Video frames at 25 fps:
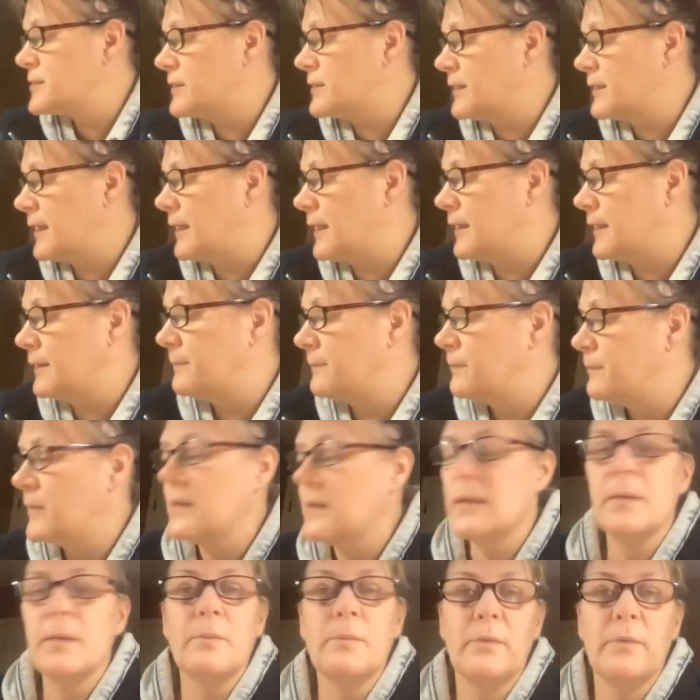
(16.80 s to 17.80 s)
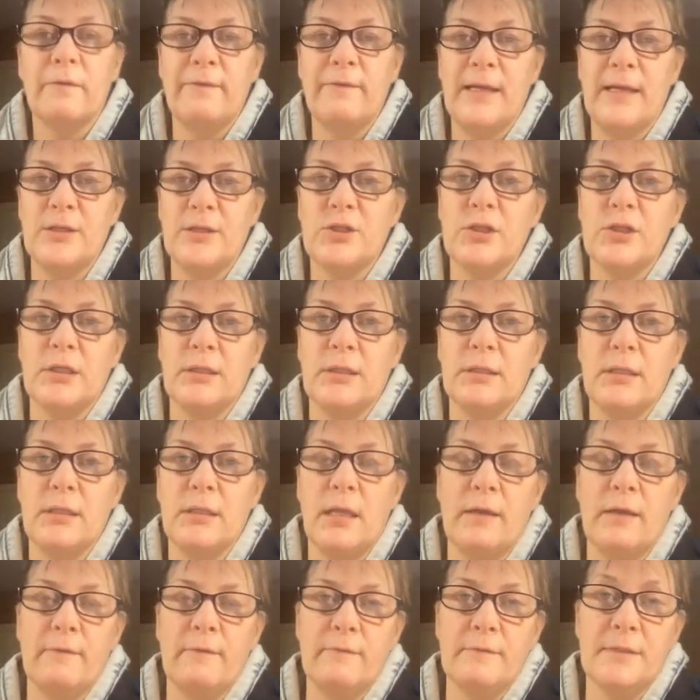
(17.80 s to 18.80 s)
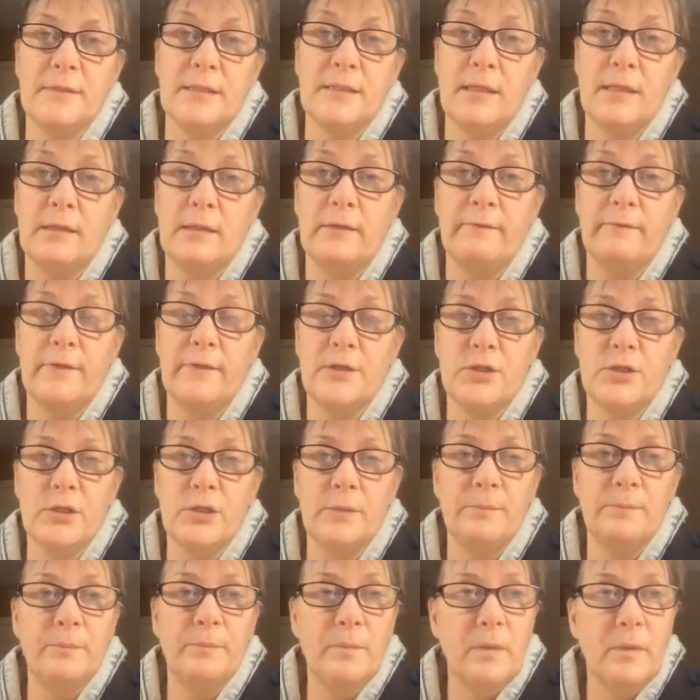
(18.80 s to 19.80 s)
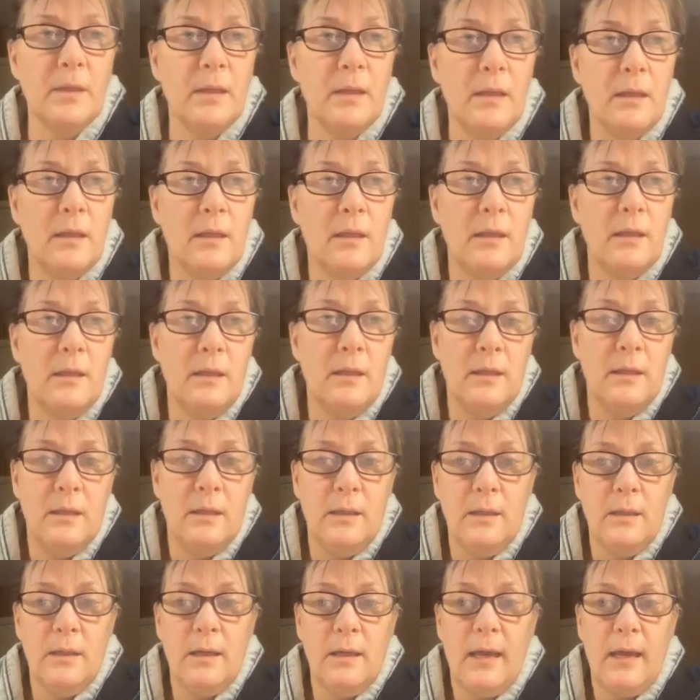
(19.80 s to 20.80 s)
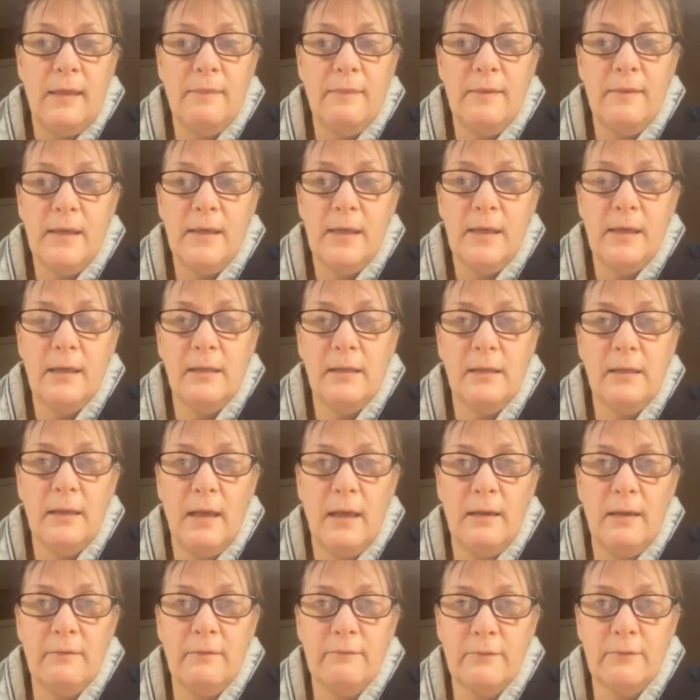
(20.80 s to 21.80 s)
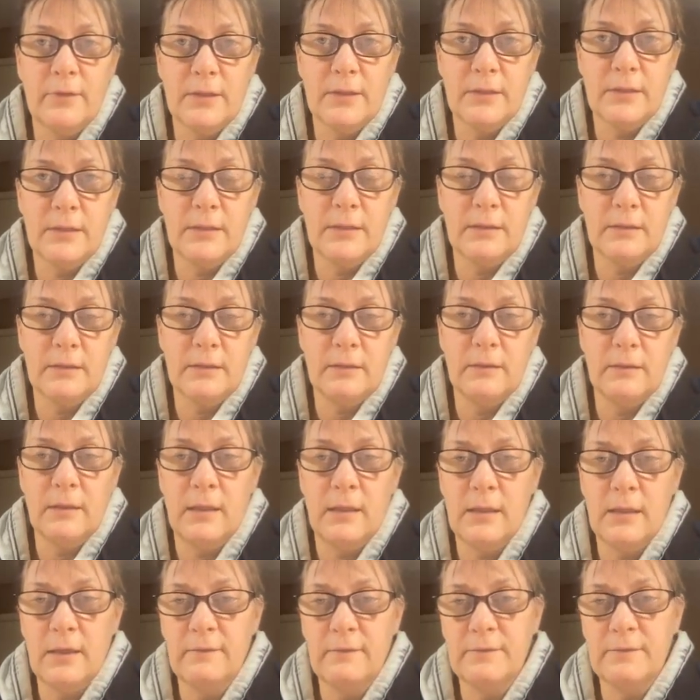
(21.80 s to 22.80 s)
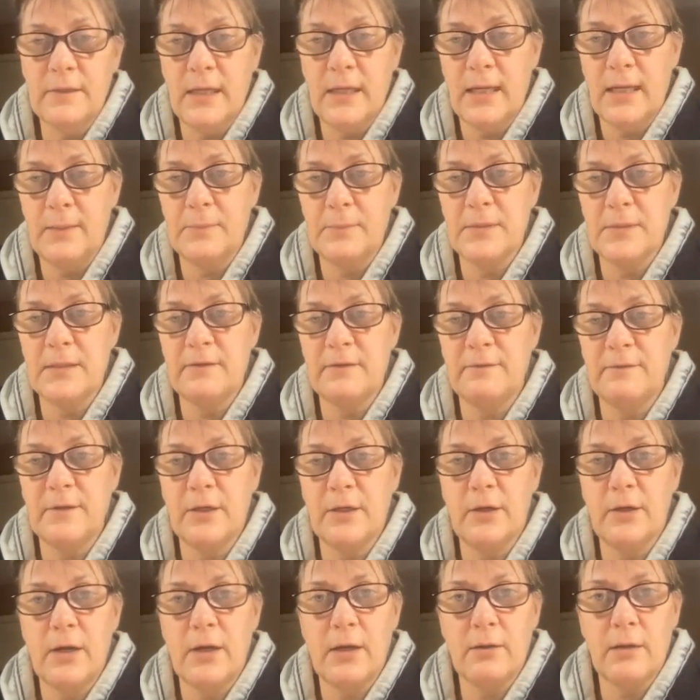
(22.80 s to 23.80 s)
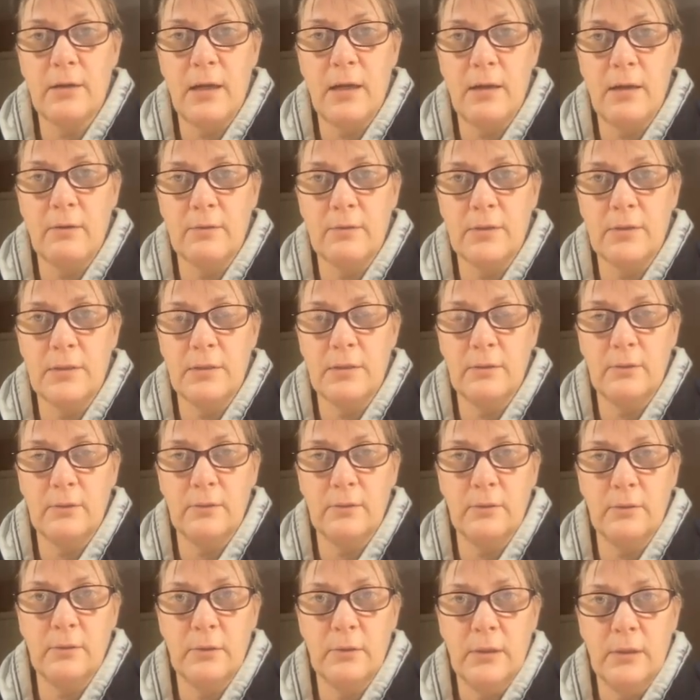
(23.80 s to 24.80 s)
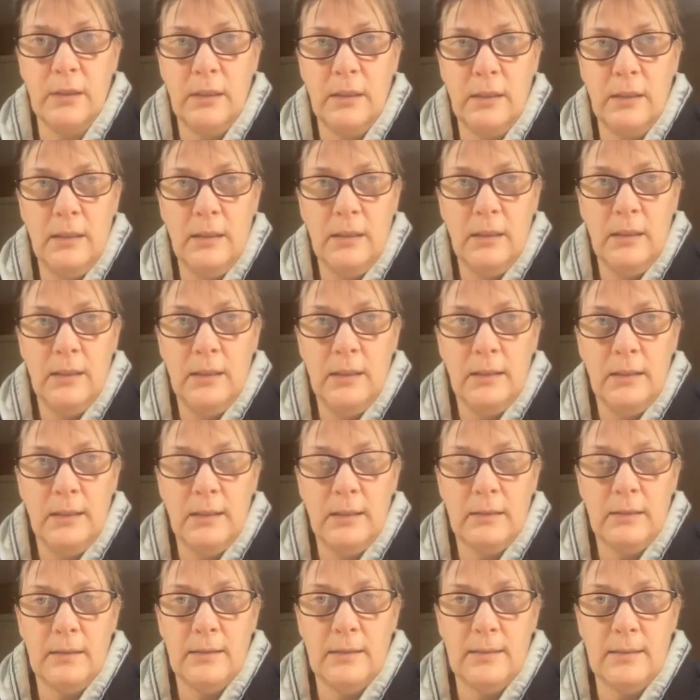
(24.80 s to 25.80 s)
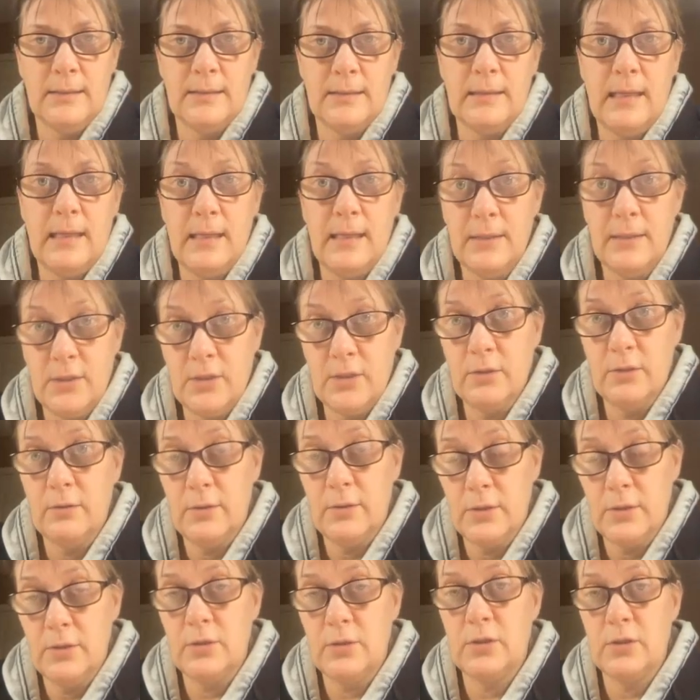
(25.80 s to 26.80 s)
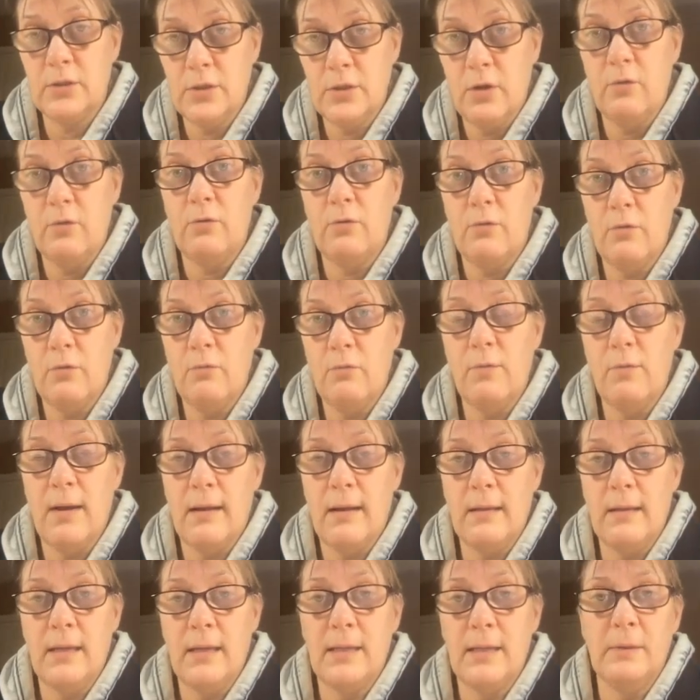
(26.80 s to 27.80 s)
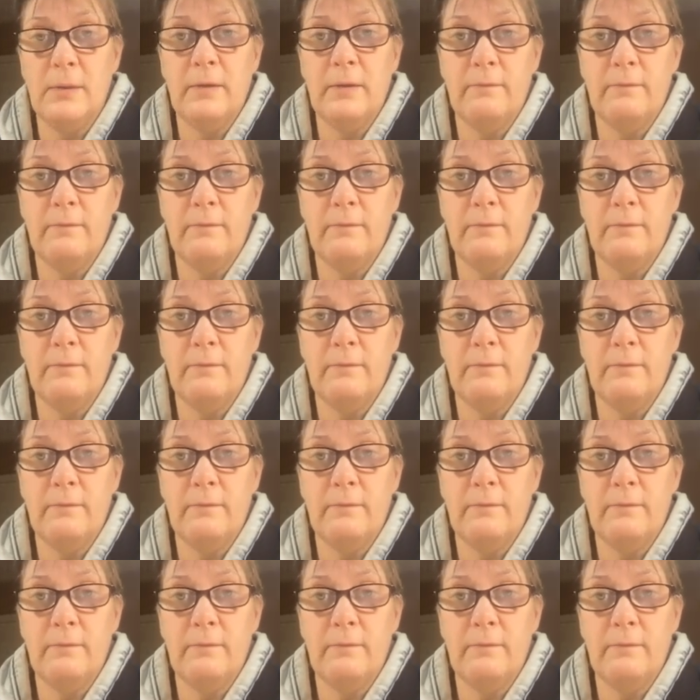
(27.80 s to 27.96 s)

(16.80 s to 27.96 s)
to the prevention of cell division. I think I've worked enough times to figure out how to get this slideshow to show while I'm